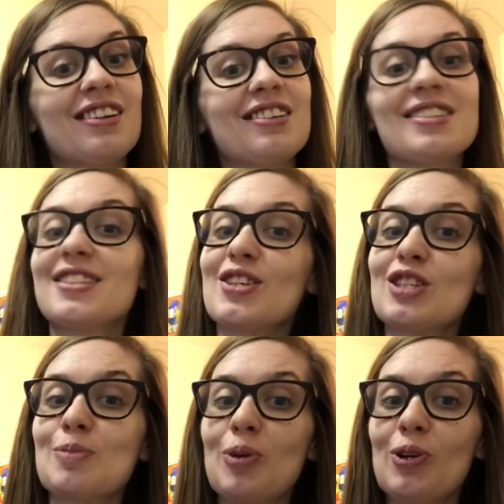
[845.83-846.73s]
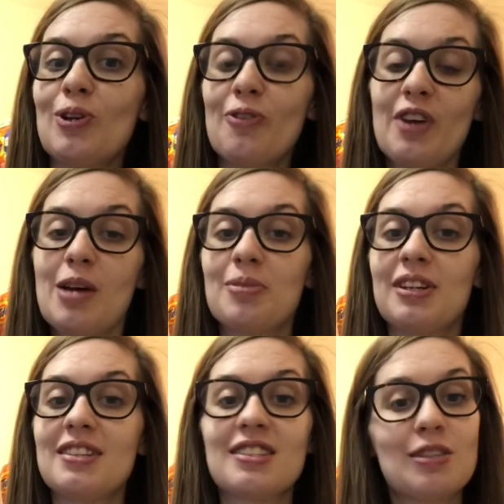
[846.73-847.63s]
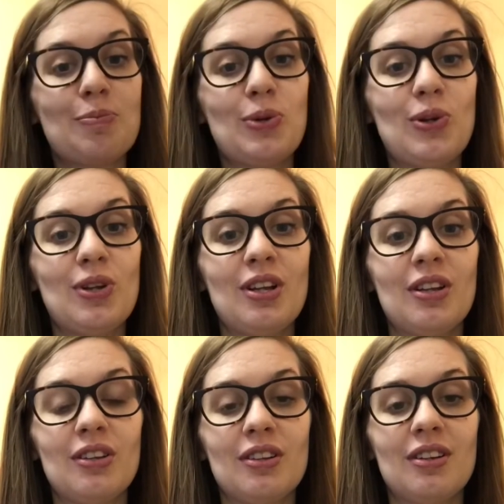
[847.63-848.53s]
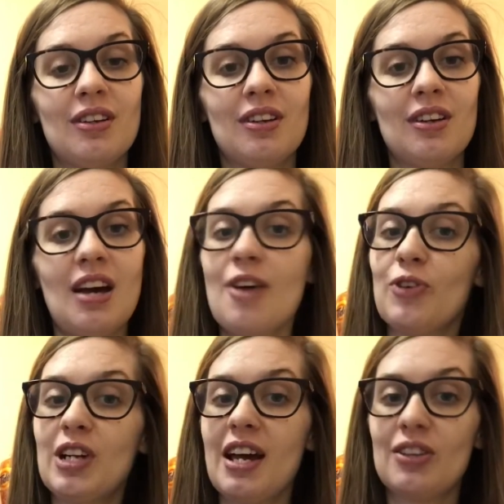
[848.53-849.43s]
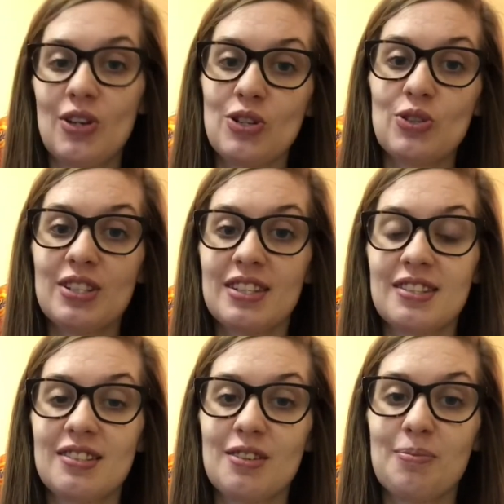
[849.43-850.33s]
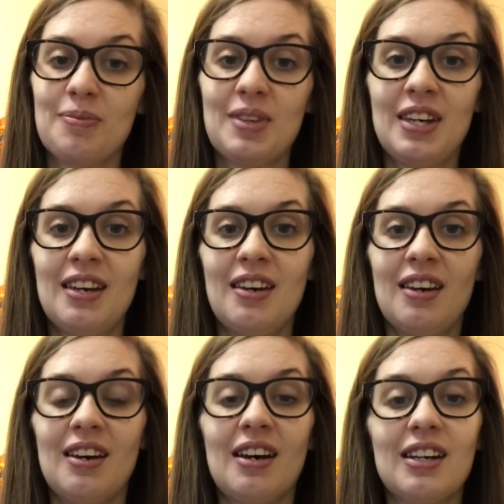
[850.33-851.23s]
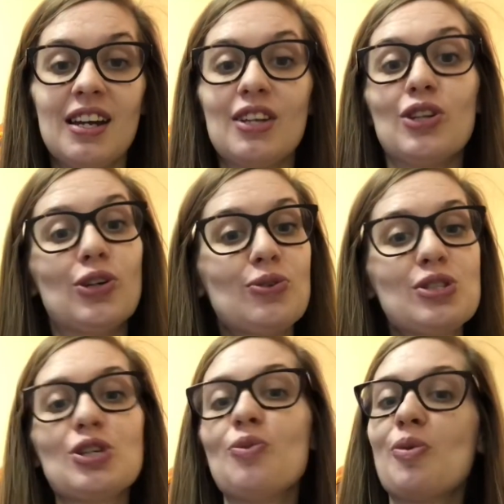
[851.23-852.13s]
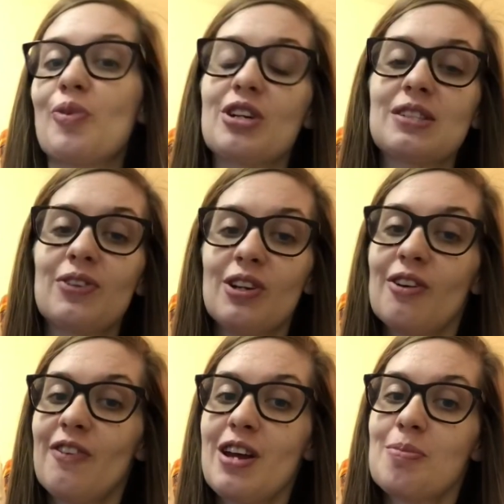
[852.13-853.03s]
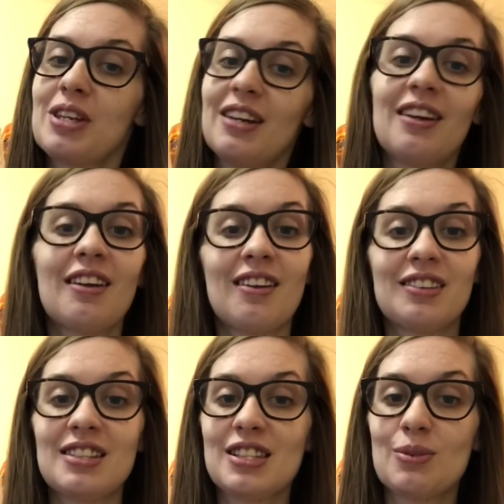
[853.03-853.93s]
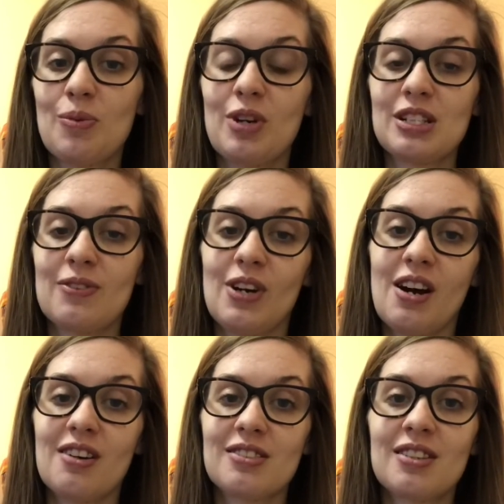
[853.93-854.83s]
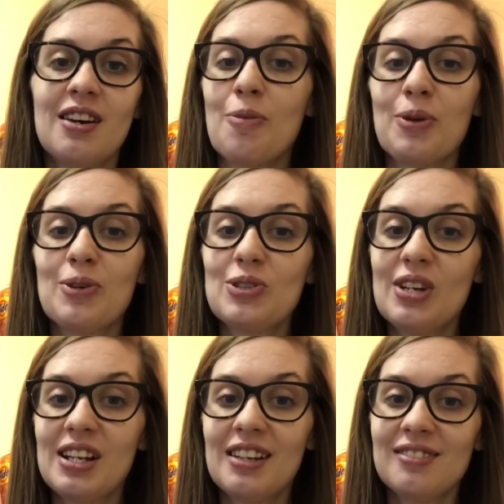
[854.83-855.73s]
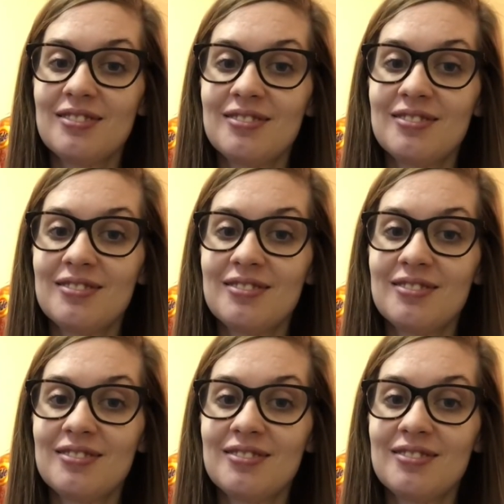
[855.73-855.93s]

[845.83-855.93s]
is the Spurl family simple everyday laundry system. Again, you do what works for your family. This is what works for ours. Hope you enjoyed it.